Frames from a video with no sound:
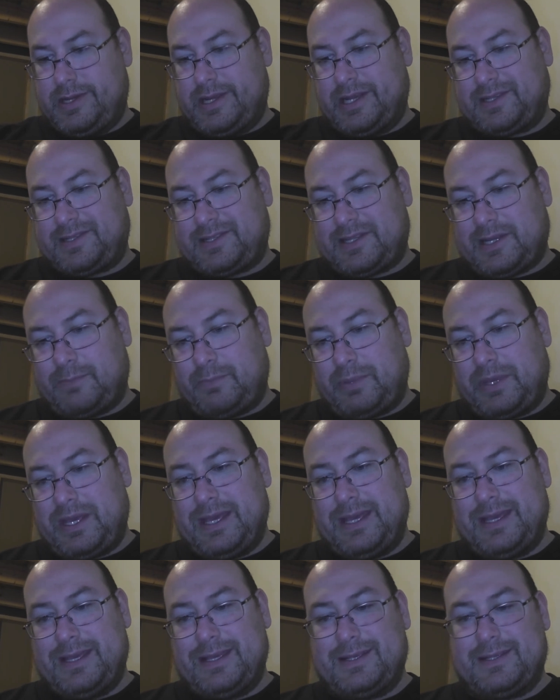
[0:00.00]
Next up
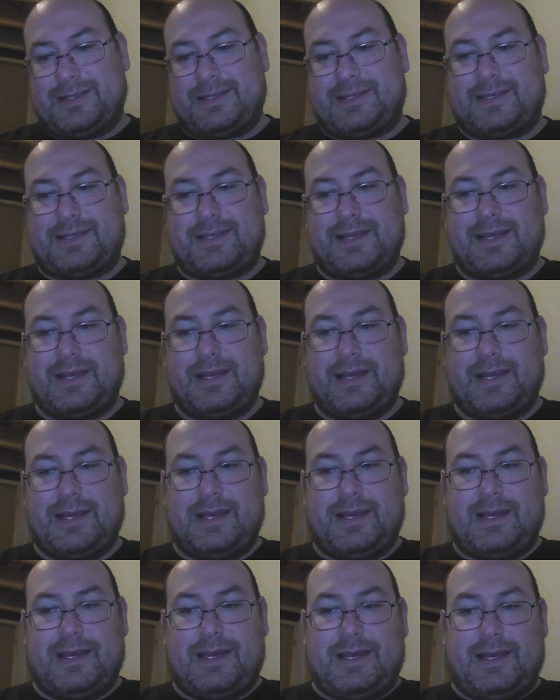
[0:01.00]
is
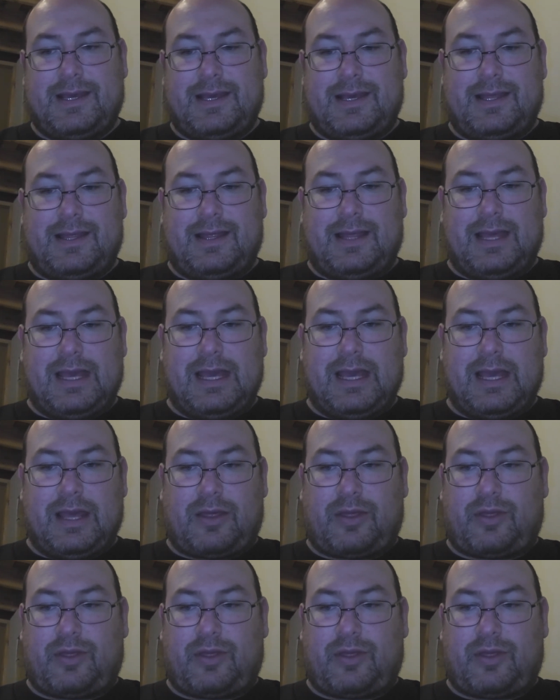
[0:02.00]
the